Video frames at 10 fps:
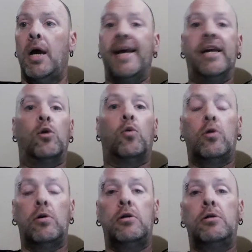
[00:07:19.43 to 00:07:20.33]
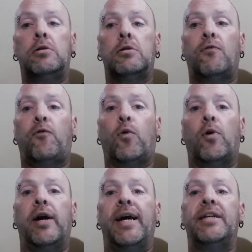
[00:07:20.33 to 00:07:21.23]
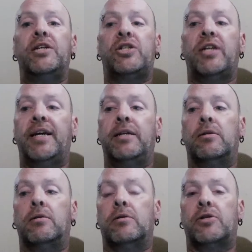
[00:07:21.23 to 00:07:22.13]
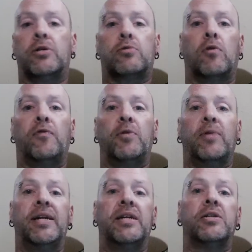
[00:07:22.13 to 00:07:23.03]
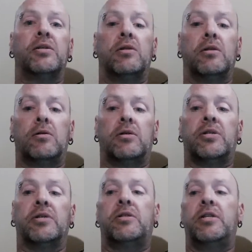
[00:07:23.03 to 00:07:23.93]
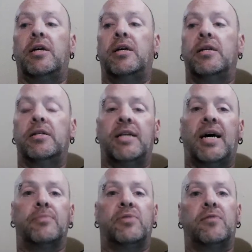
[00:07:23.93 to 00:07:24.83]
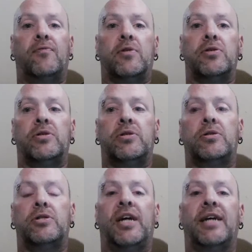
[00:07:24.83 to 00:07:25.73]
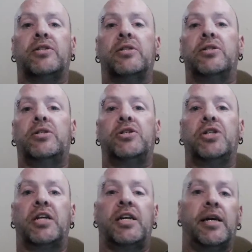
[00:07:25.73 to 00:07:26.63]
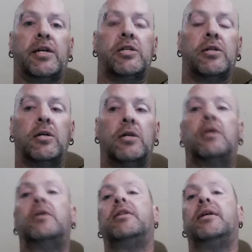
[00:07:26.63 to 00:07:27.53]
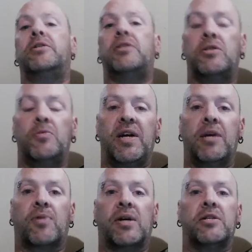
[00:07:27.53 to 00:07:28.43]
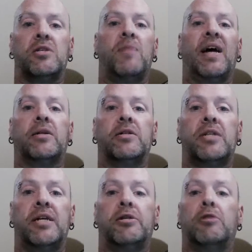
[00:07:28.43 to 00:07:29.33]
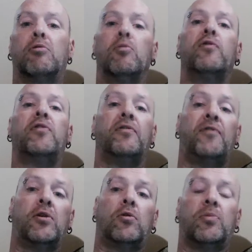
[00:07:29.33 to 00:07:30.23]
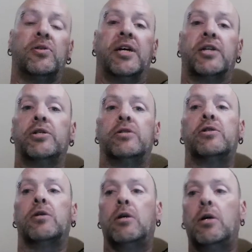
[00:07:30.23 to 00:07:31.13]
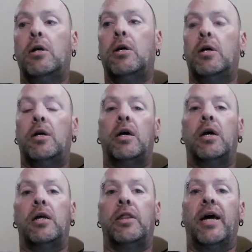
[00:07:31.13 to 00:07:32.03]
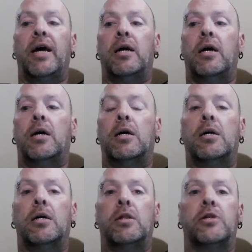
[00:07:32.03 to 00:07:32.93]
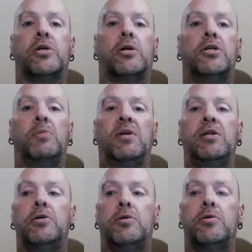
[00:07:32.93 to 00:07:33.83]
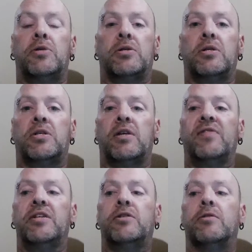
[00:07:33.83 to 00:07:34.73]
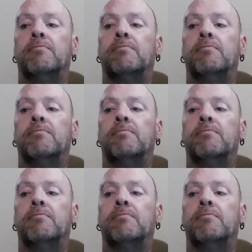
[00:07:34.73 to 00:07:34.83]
In order for any state, since Roe v. Wade since the Dobbs versus Jackson decision kicked that decision-making process back to the states and removed the federal protections that this country's been used to since the 70s.